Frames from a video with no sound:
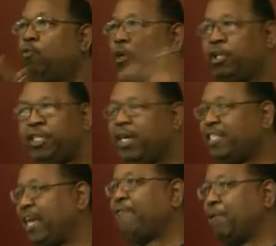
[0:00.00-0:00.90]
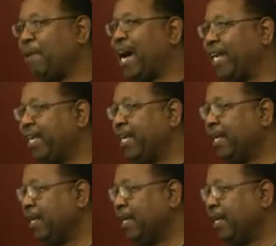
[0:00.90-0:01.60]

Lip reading: want to touch everybody,